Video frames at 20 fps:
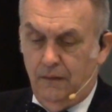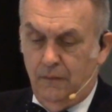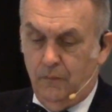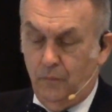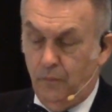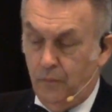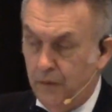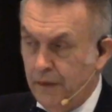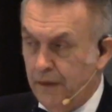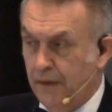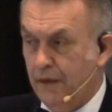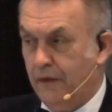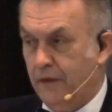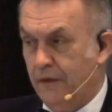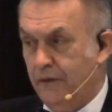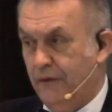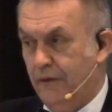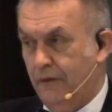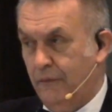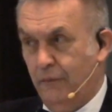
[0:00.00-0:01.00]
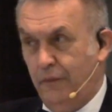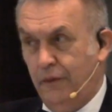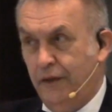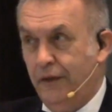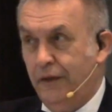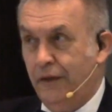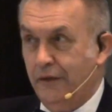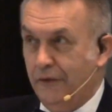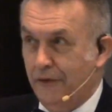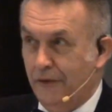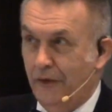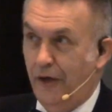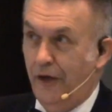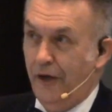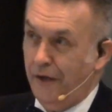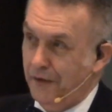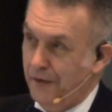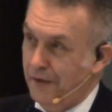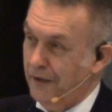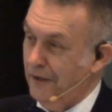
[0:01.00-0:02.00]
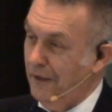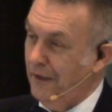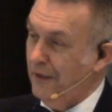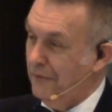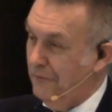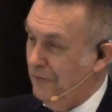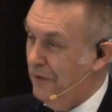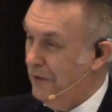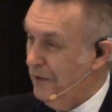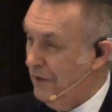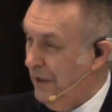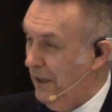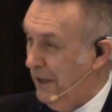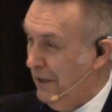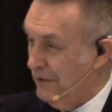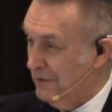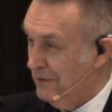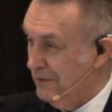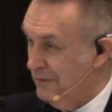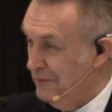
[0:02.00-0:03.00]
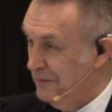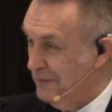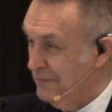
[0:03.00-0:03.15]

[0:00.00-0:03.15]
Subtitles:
we are not the king of our castle.